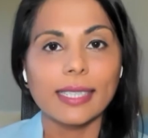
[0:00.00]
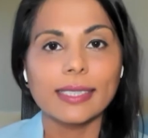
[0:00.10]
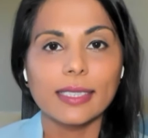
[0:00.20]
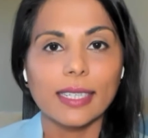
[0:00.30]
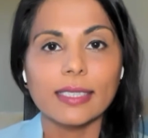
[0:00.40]

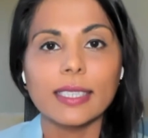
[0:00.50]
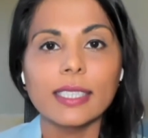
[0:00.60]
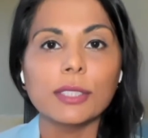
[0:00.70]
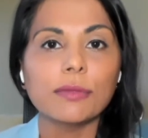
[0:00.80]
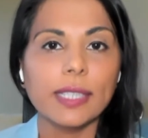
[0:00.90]
I, I
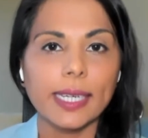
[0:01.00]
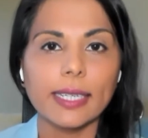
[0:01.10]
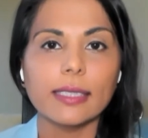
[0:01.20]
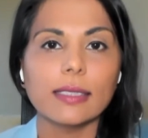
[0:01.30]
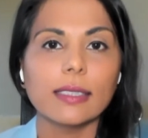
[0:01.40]
think you've
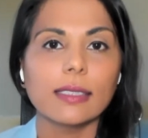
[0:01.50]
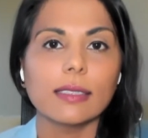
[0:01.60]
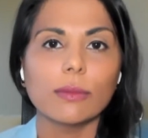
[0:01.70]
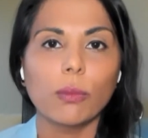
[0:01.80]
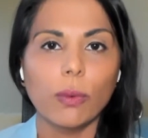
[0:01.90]
hit
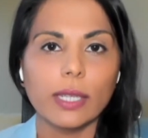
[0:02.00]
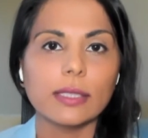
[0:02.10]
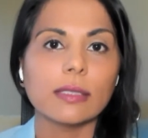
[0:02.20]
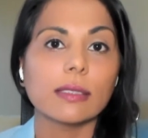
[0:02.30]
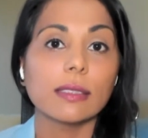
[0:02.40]

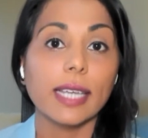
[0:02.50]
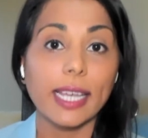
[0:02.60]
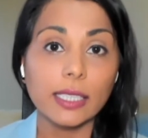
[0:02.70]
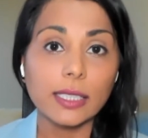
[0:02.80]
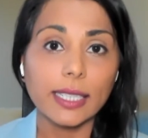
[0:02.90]
what's
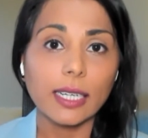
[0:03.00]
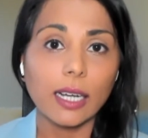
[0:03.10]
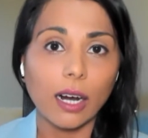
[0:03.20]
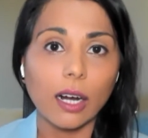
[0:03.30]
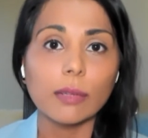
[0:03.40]
ailing
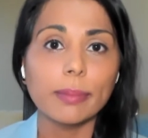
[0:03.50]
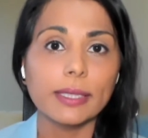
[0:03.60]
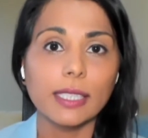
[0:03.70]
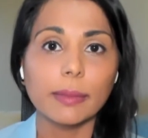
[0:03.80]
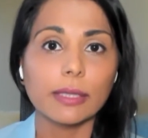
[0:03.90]
our
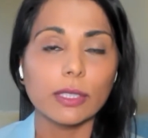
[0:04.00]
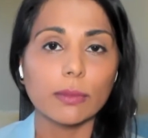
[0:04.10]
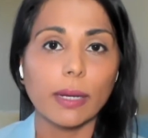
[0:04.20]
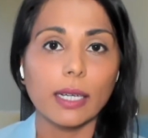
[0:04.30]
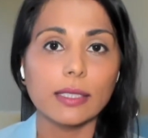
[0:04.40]
pandemic
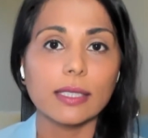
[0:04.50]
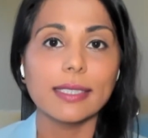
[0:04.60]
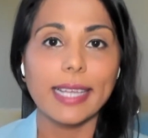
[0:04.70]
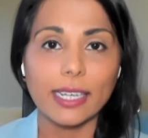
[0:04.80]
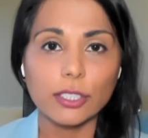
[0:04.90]
response
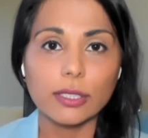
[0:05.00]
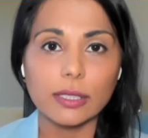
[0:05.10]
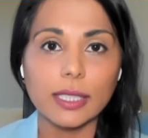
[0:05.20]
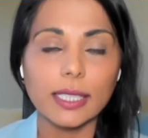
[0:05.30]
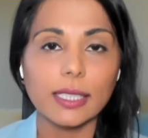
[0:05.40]

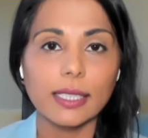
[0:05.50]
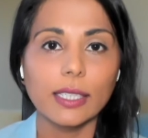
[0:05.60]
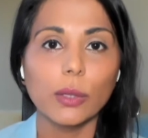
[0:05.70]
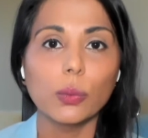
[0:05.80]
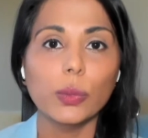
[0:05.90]
nationally.
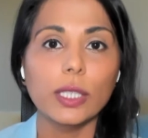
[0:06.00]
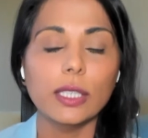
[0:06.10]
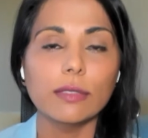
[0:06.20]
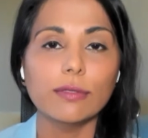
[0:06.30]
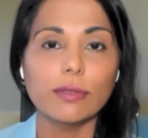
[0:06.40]
You know,
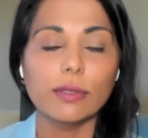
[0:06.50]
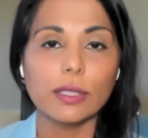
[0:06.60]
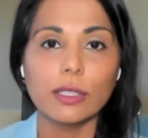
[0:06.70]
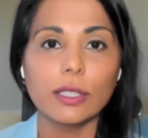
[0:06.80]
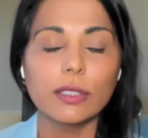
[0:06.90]
we've
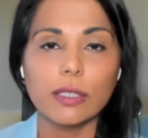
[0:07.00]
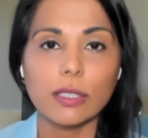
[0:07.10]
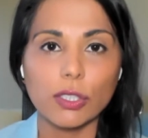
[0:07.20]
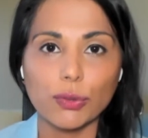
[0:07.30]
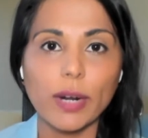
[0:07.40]
there is
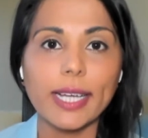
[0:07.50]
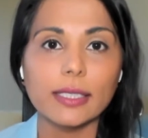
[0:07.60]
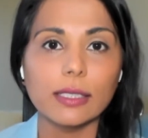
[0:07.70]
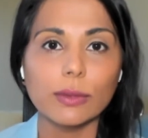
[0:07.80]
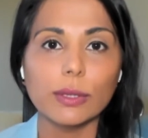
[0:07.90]
this
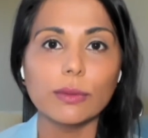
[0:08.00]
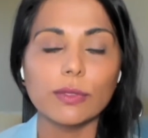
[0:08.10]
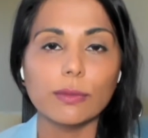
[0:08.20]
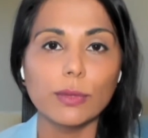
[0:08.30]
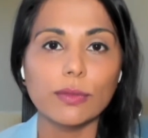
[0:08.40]
trend.
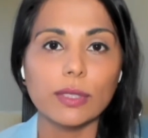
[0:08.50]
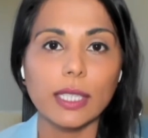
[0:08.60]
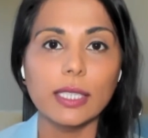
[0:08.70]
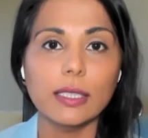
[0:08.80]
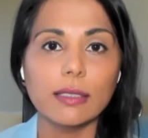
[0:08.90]
You've, we've
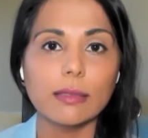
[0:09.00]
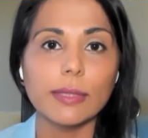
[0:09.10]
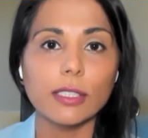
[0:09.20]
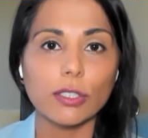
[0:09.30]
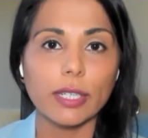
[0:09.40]
seen this
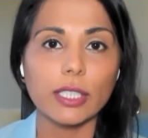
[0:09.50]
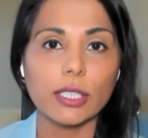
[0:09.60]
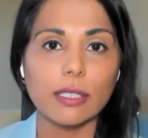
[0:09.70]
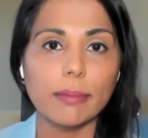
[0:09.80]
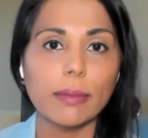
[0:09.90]

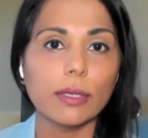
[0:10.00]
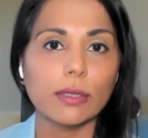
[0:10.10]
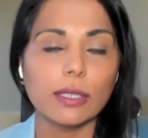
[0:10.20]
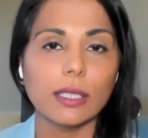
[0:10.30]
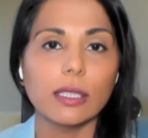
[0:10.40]
administration,
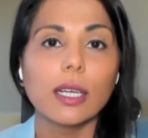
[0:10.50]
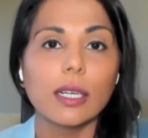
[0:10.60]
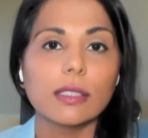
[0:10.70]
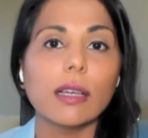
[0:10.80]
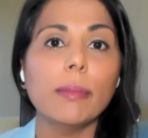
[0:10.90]
members of the
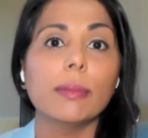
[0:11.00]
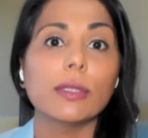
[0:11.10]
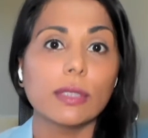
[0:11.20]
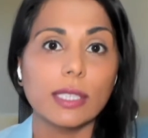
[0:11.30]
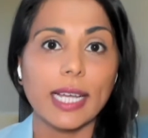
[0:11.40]
some
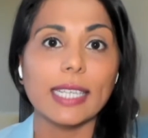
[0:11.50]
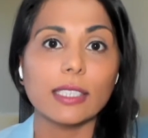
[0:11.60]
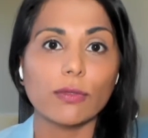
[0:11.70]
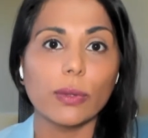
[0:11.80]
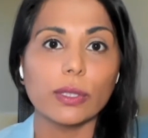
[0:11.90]
members of the
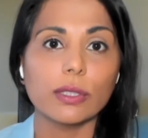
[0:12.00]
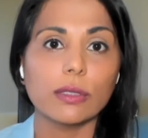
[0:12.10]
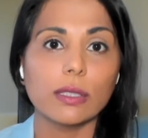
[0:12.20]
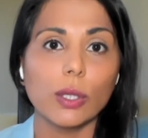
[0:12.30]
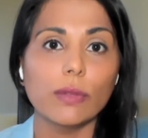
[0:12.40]
task force,
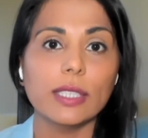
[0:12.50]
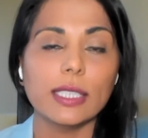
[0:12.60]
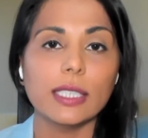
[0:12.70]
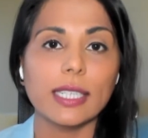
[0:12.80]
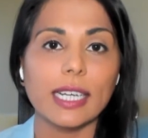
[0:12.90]
the COVID
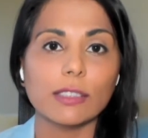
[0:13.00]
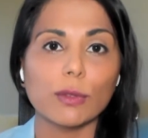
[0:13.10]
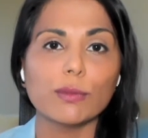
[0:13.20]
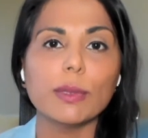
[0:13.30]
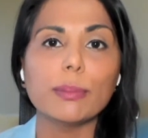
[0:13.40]
nineteen task
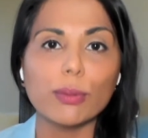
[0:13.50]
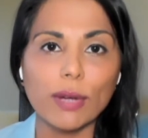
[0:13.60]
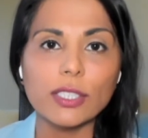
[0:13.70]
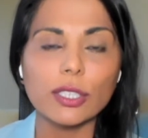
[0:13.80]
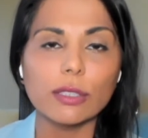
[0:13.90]
force, be
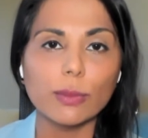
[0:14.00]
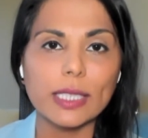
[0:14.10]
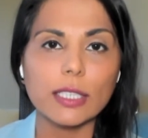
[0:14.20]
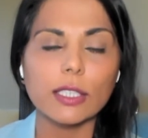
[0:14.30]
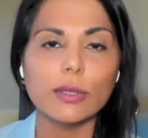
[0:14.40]
pressured.
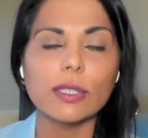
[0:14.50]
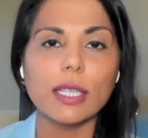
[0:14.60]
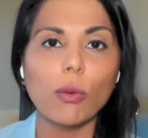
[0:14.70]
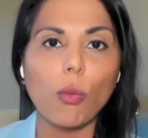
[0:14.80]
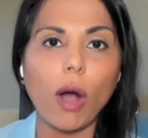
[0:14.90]
Basically, you're
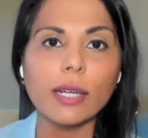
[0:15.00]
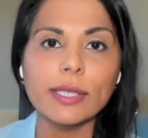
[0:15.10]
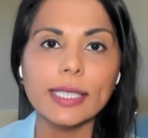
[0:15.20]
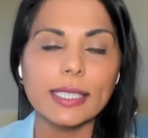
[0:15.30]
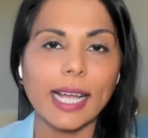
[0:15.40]
seeing
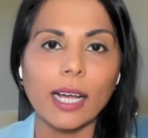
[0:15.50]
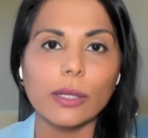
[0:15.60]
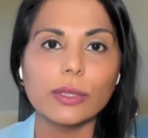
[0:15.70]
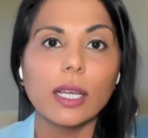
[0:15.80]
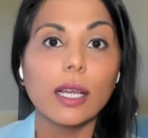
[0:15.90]
watering
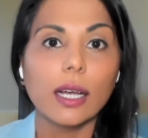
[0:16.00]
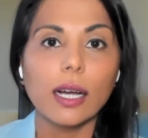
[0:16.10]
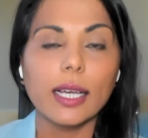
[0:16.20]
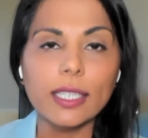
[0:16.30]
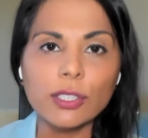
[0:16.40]
down
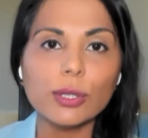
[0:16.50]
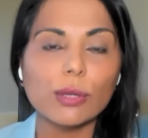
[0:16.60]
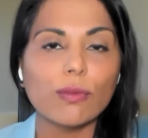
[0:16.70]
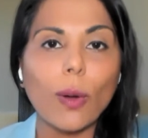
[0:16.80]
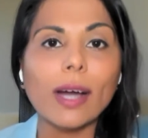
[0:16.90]
a history
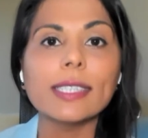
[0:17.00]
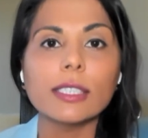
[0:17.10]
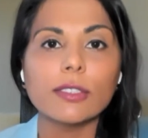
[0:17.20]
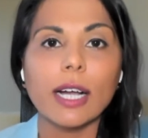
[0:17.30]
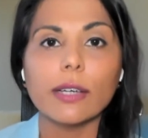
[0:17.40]
of
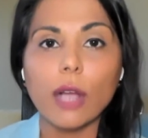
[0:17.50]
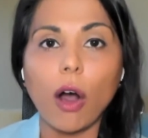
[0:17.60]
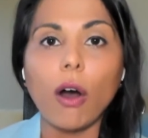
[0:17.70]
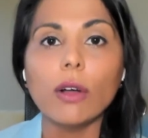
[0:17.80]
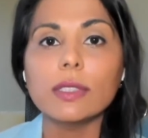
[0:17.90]
watering down
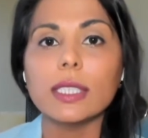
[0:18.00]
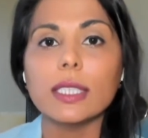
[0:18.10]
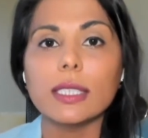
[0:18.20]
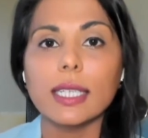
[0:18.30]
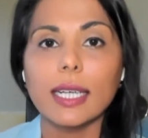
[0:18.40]
all C
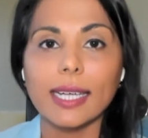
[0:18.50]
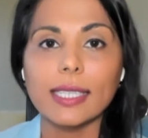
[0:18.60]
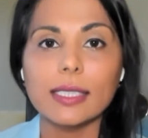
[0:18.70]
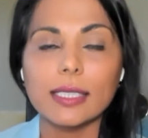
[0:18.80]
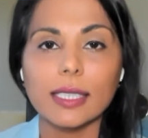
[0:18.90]
D C
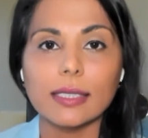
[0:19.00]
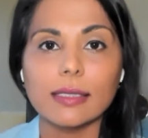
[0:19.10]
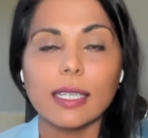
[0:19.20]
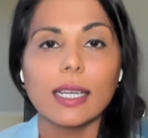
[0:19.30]
guidances.